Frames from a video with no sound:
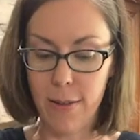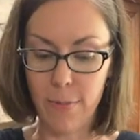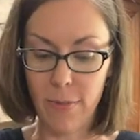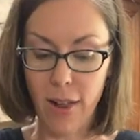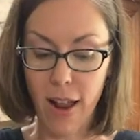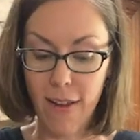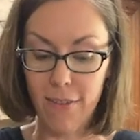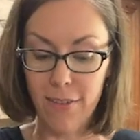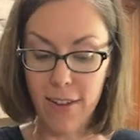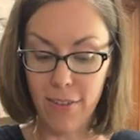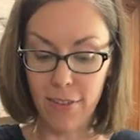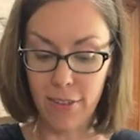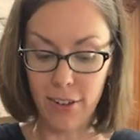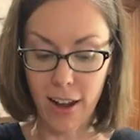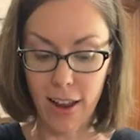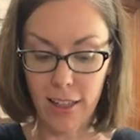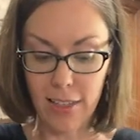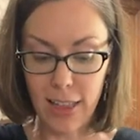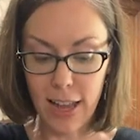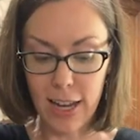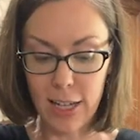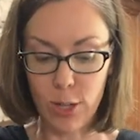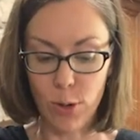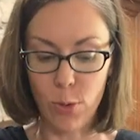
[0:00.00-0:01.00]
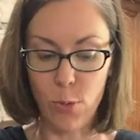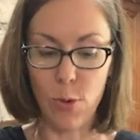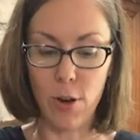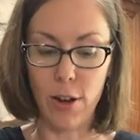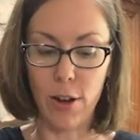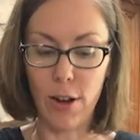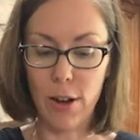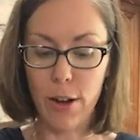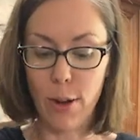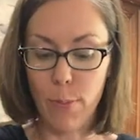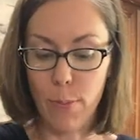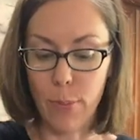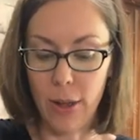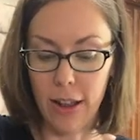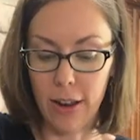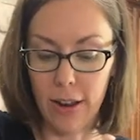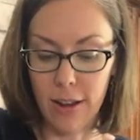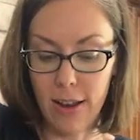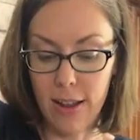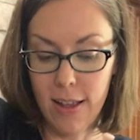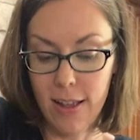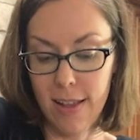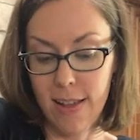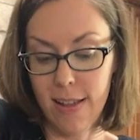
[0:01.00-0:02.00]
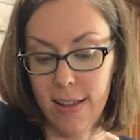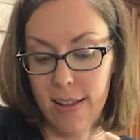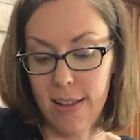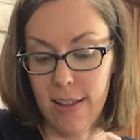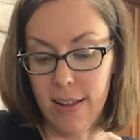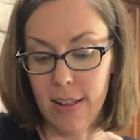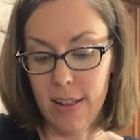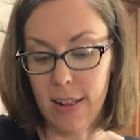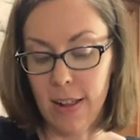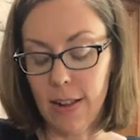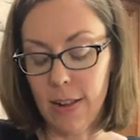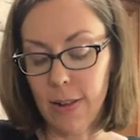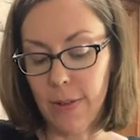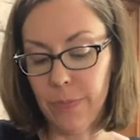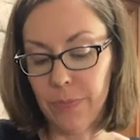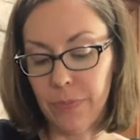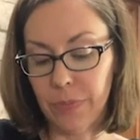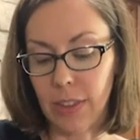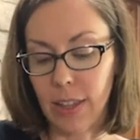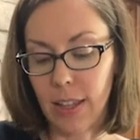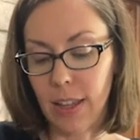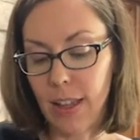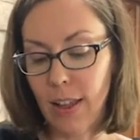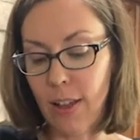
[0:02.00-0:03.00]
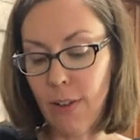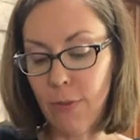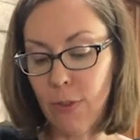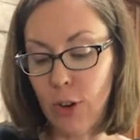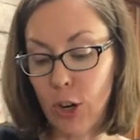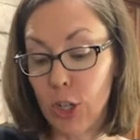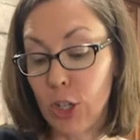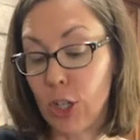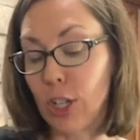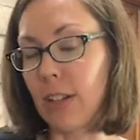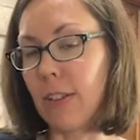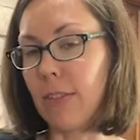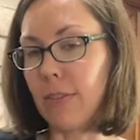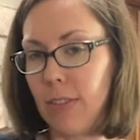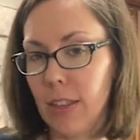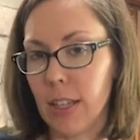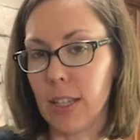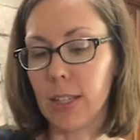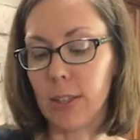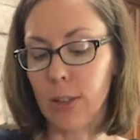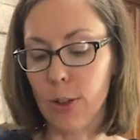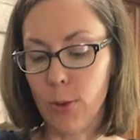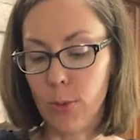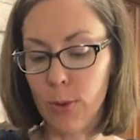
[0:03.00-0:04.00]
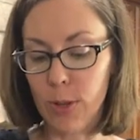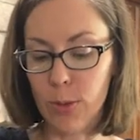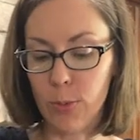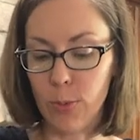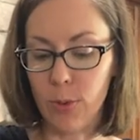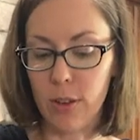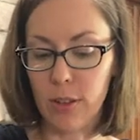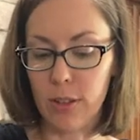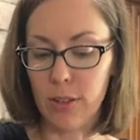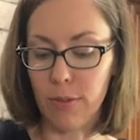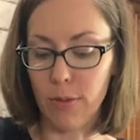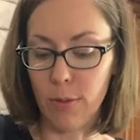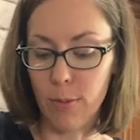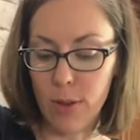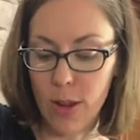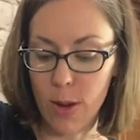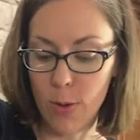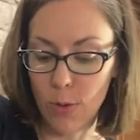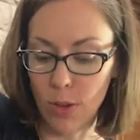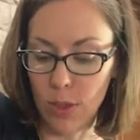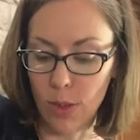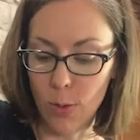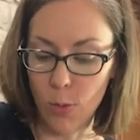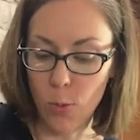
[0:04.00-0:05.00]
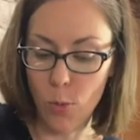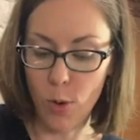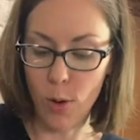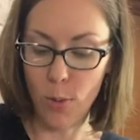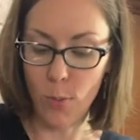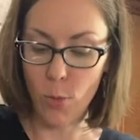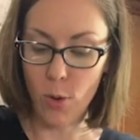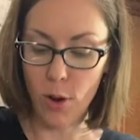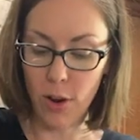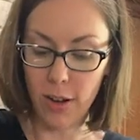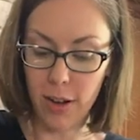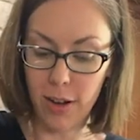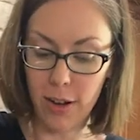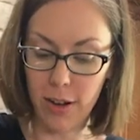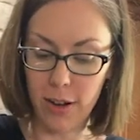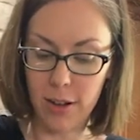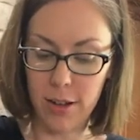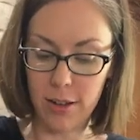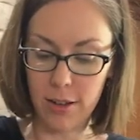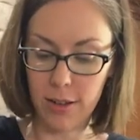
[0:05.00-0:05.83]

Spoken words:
I've never gotten that to work, but a version of this always works for me with the warm water.